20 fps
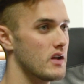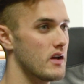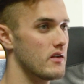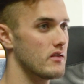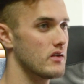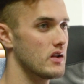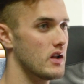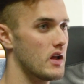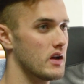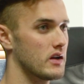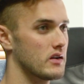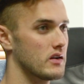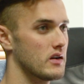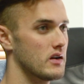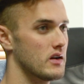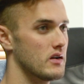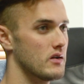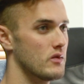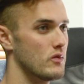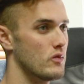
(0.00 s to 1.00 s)
That, like,
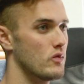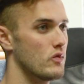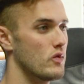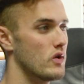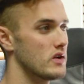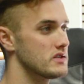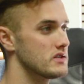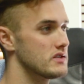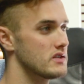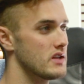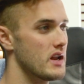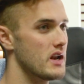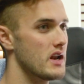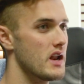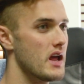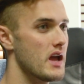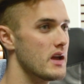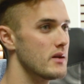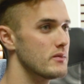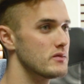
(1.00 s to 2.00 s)
uh, what's their
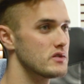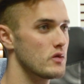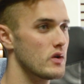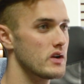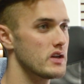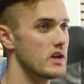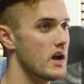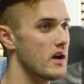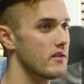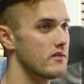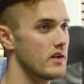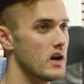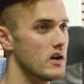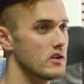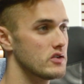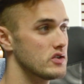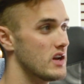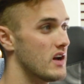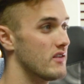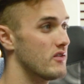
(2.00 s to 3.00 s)
names? What do you have
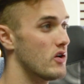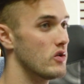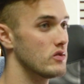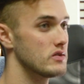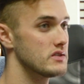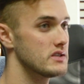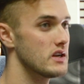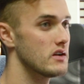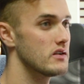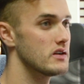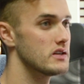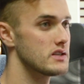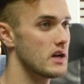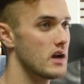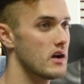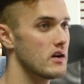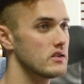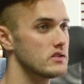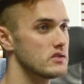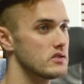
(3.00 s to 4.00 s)
out? Do you have a whole series
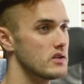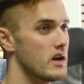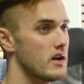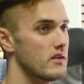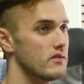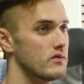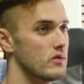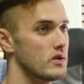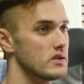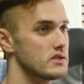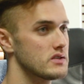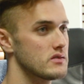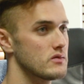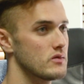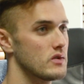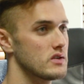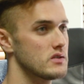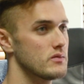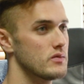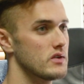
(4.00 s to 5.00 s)
out? Yeah, do you yeah. have what's
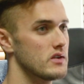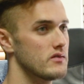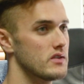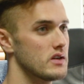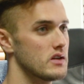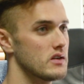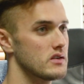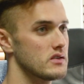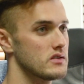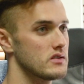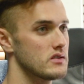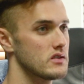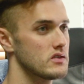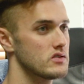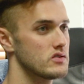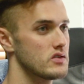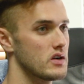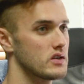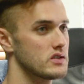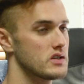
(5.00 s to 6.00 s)
what's a bit of the the
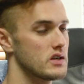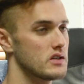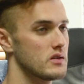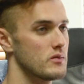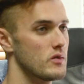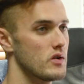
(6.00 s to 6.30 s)
structure at the